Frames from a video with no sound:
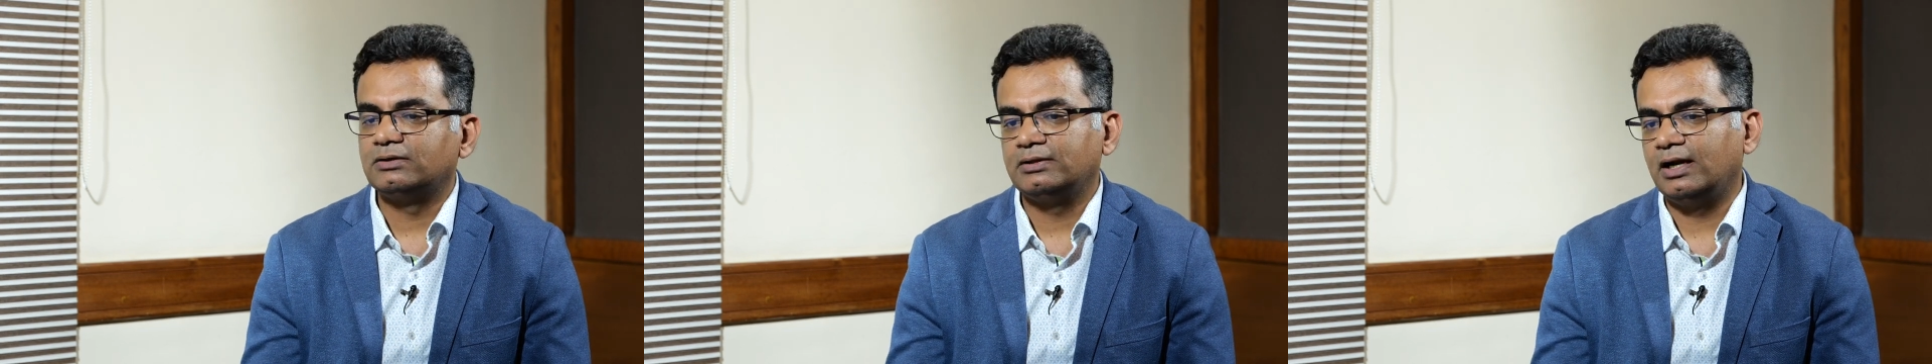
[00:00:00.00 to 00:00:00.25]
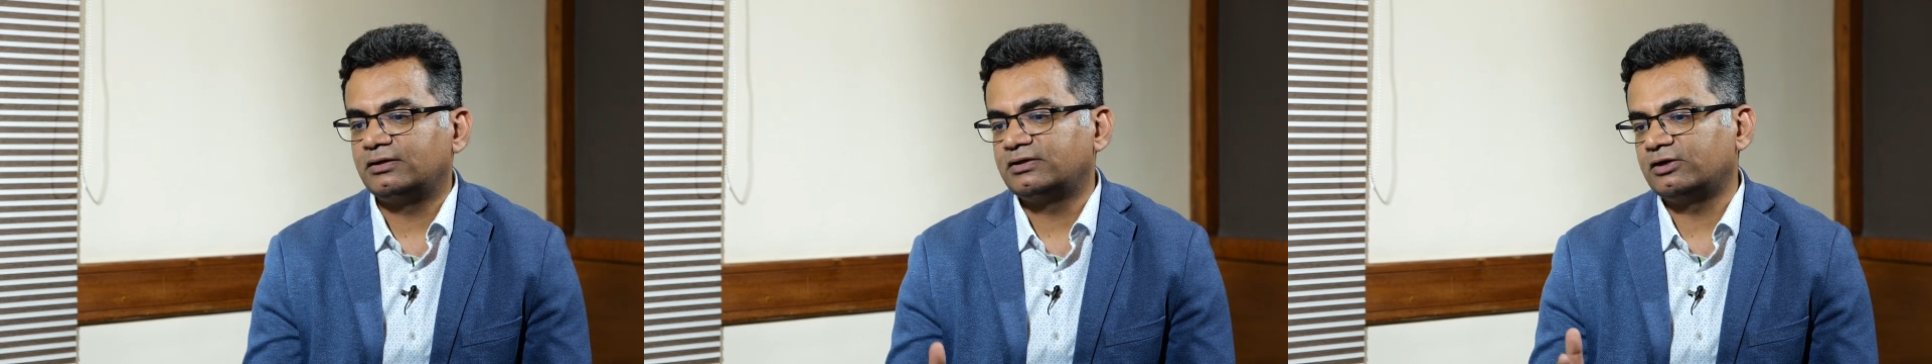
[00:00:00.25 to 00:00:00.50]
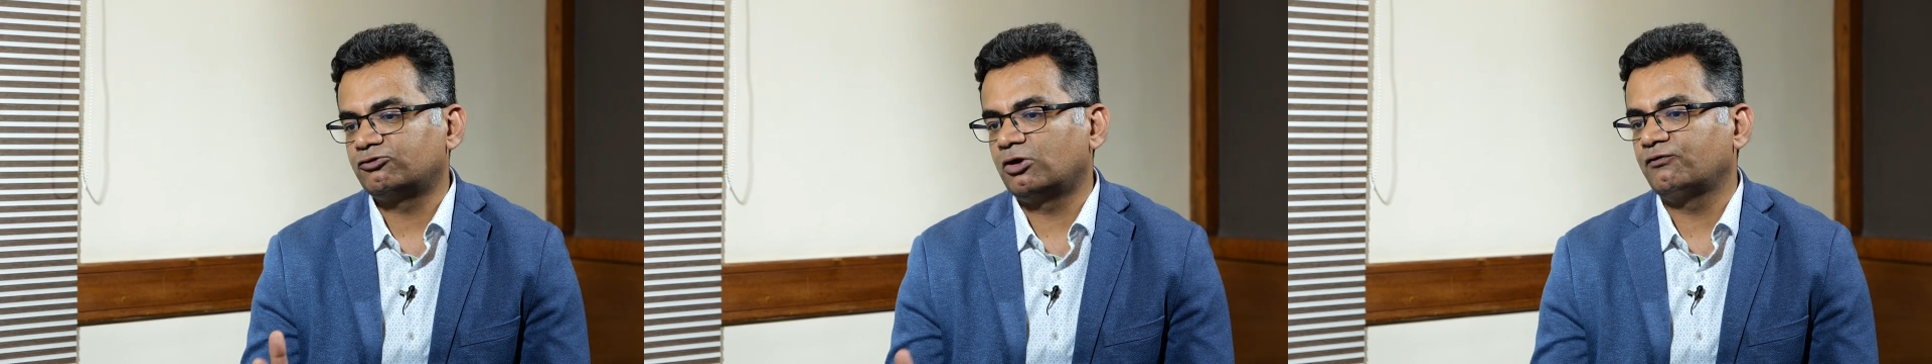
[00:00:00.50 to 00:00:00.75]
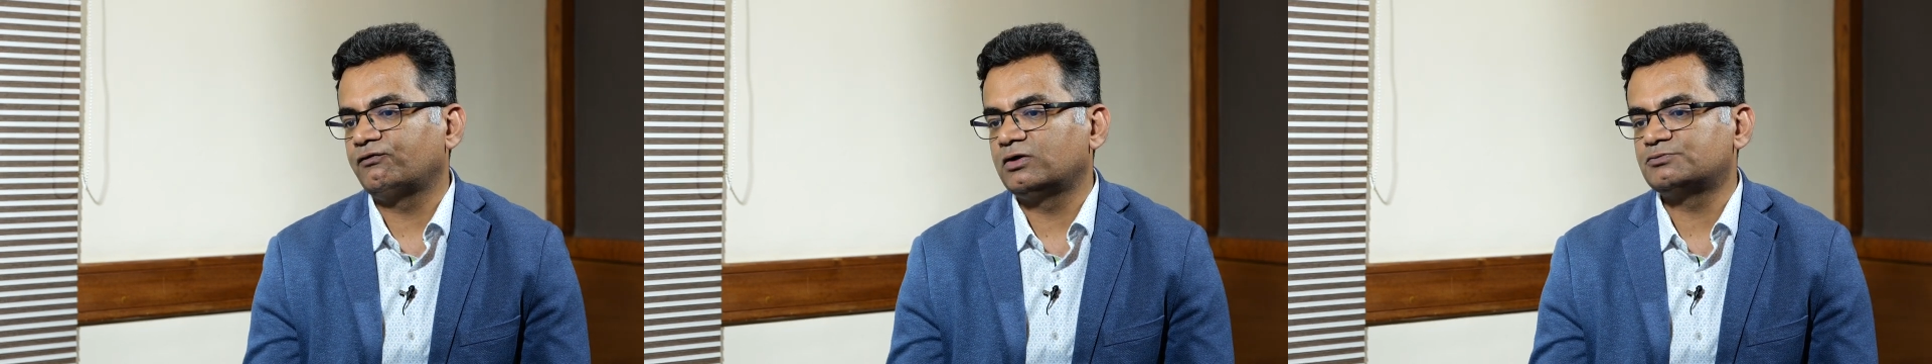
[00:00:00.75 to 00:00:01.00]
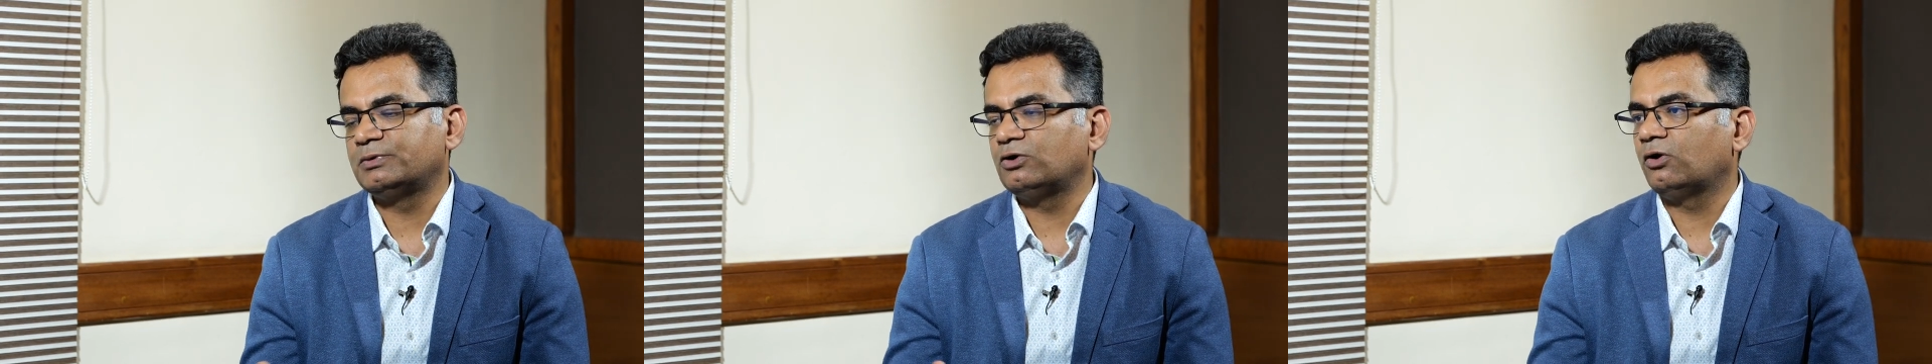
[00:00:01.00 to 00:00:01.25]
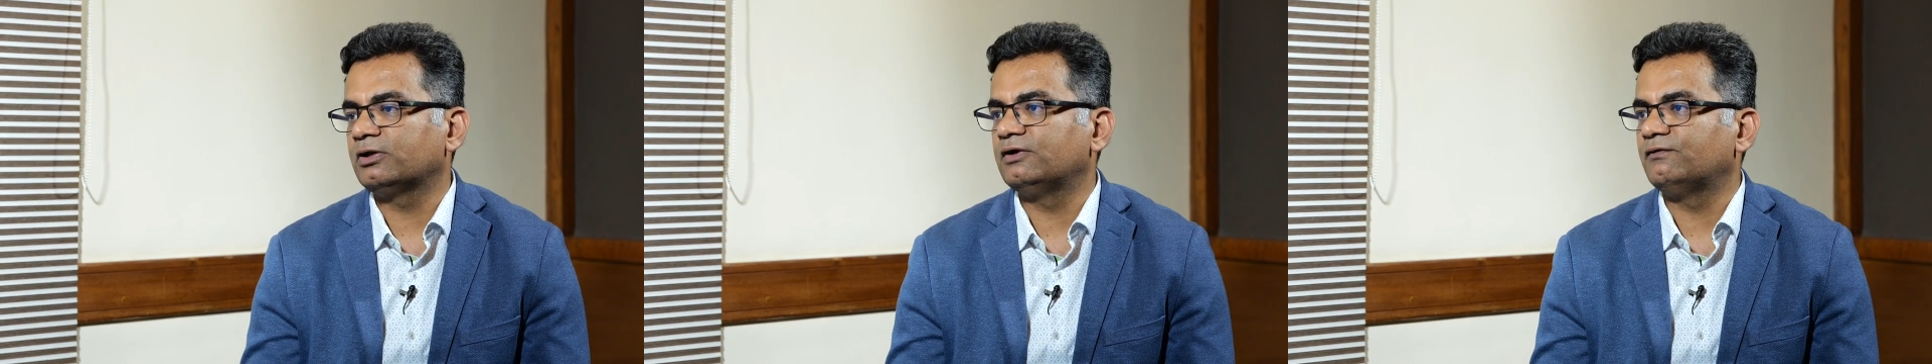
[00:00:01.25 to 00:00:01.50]
that sectoral funds may
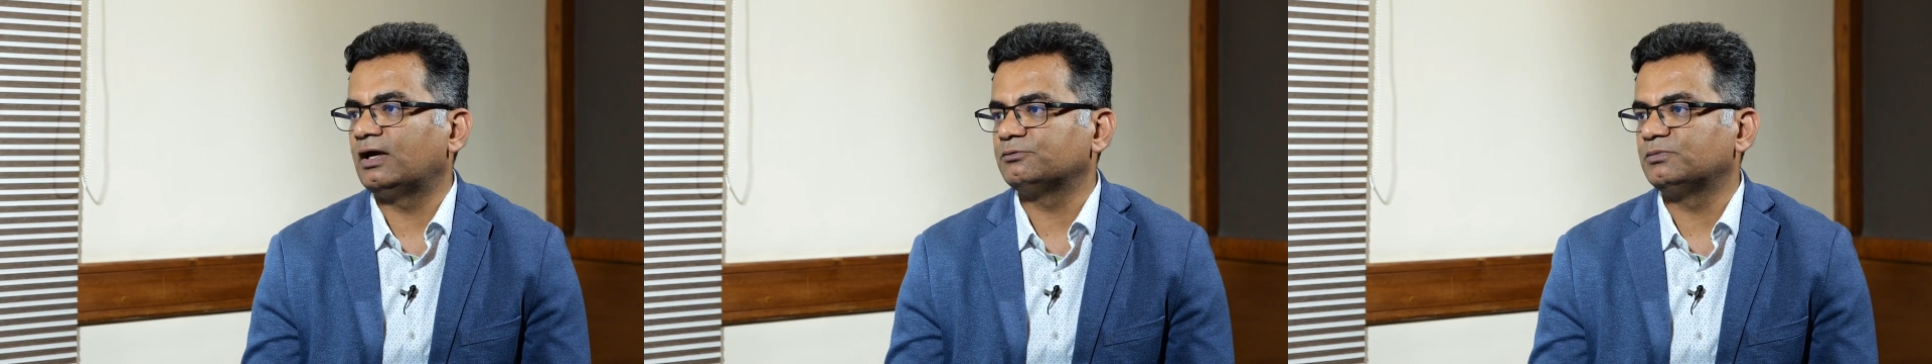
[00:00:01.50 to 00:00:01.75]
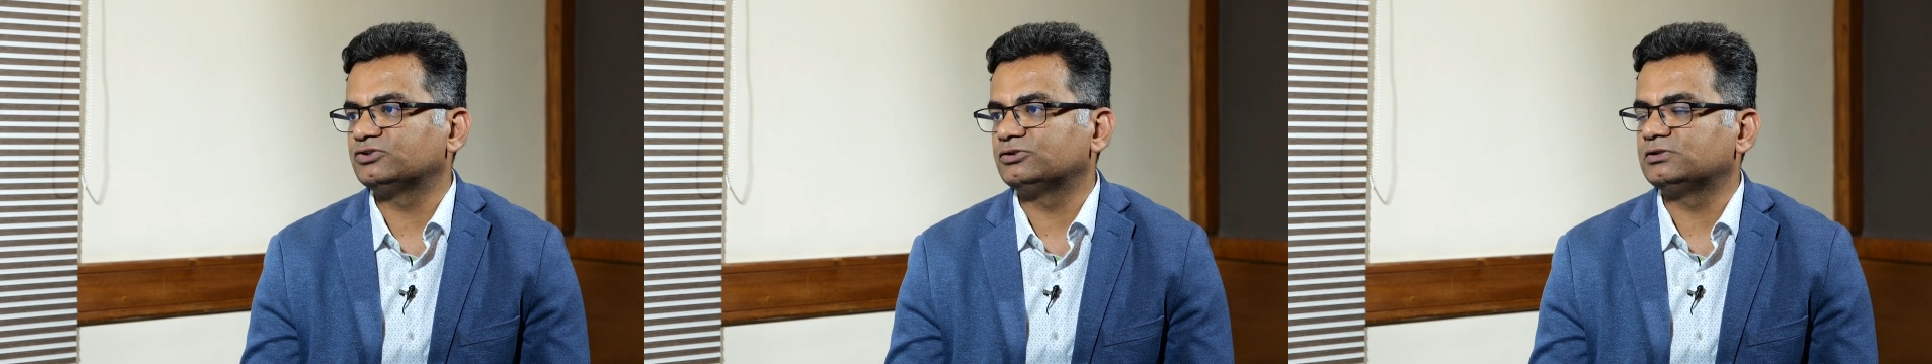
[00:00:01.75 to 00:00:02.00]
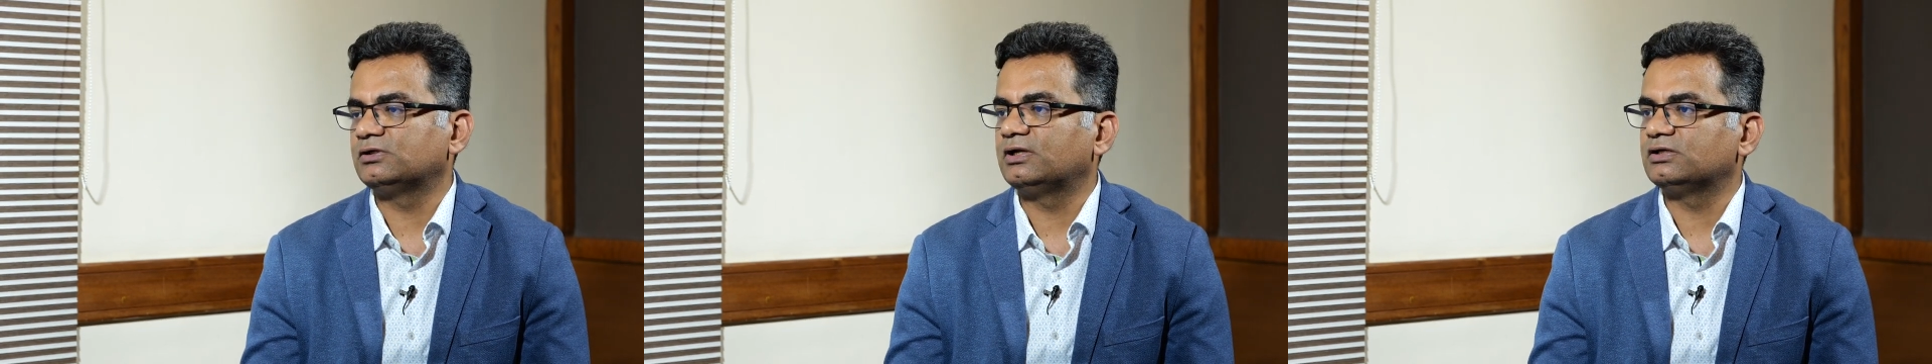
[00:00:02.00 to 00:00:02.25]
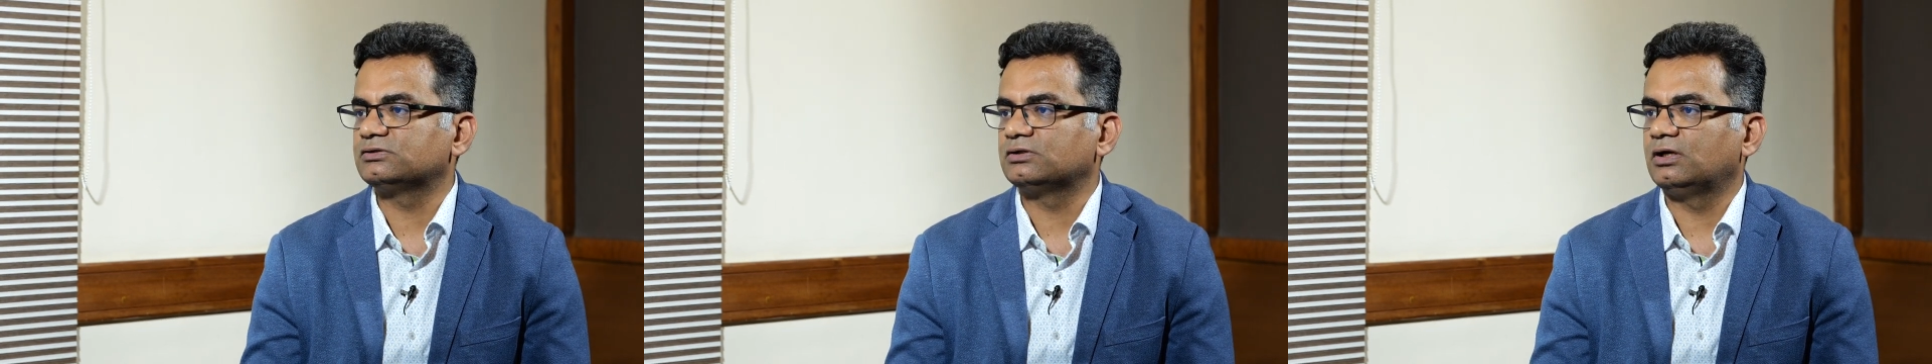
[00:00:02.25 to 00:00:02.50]
not give as much return as